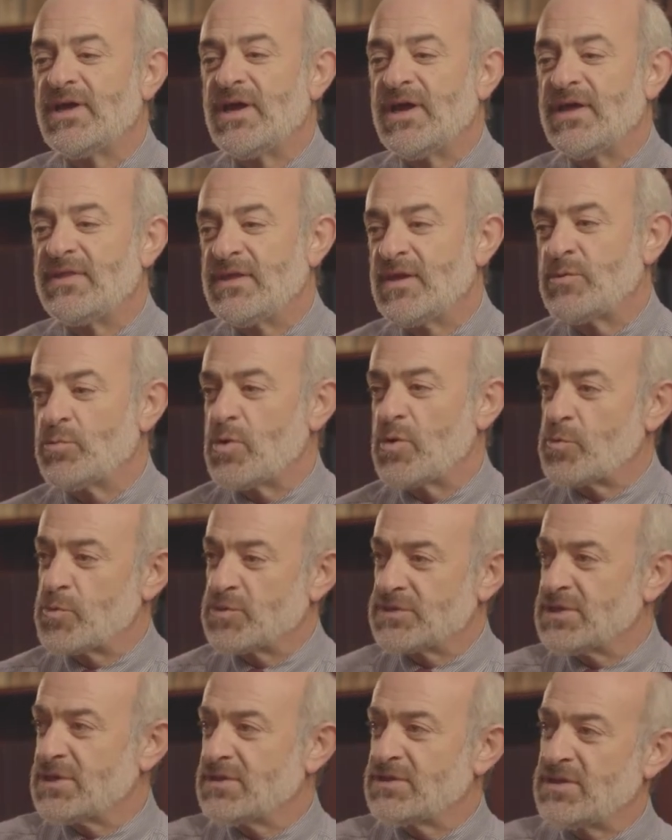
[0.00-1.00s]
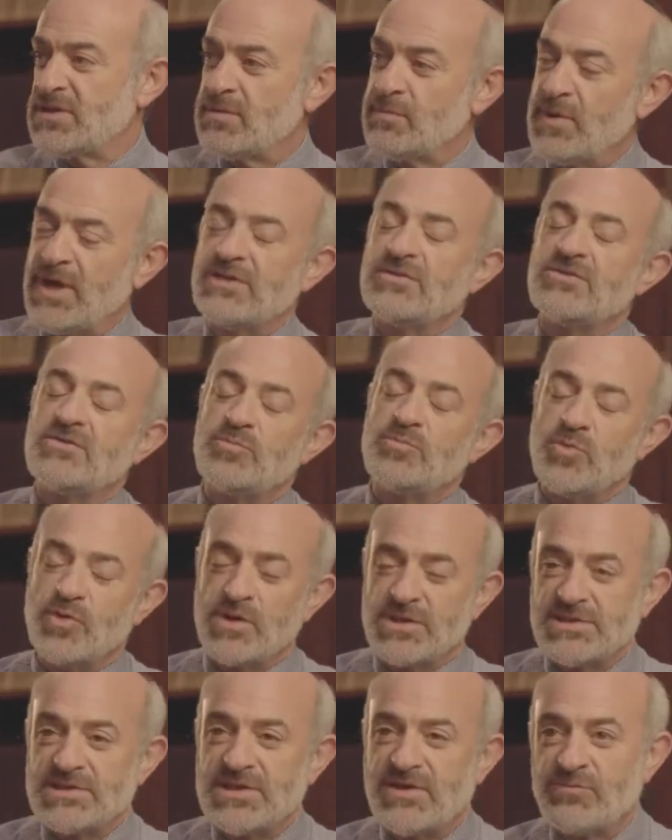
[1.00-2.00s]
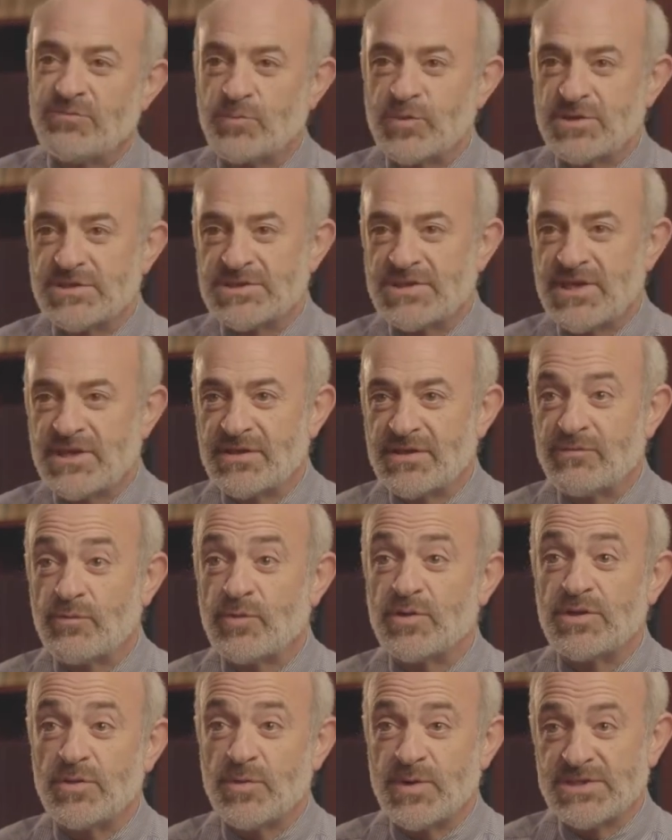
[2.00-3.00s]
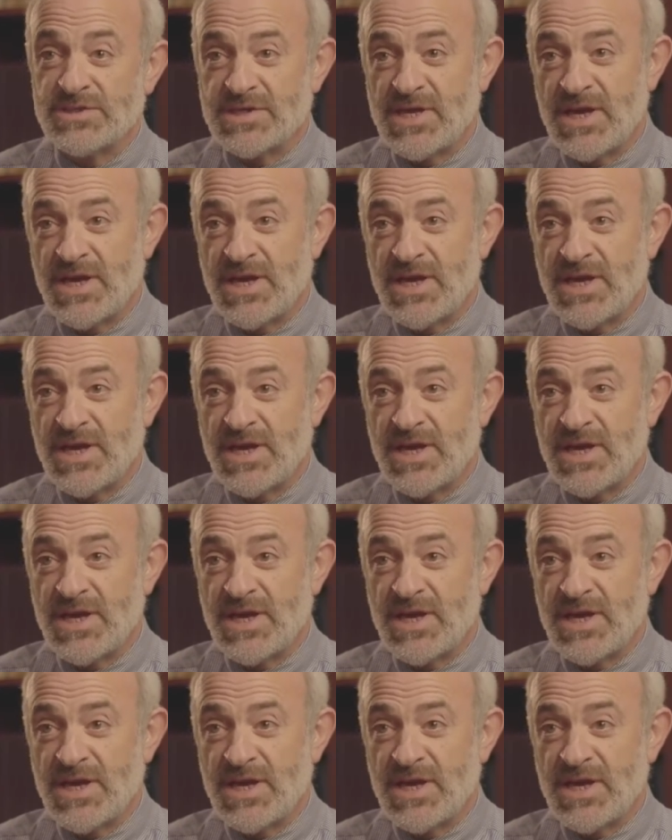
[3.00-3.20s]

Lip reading: and they represented about 2.7% of all U.S.